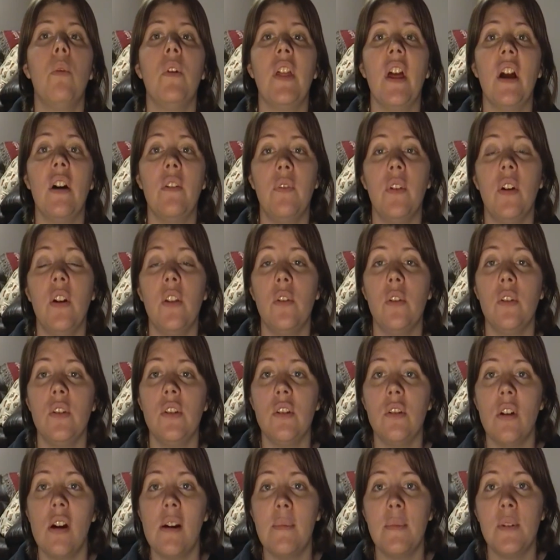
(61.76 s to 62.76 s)
without further
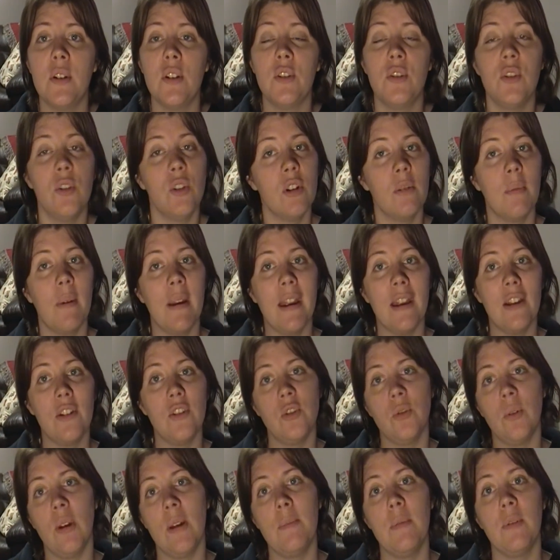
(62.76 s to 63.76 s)
ado, I'm going to show you my
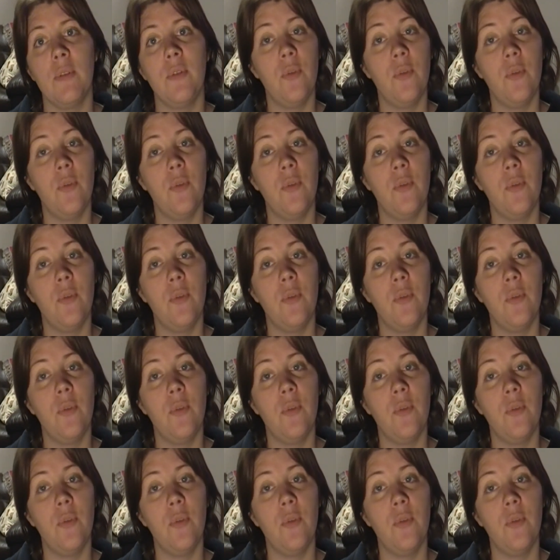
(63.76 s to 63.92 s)
entryway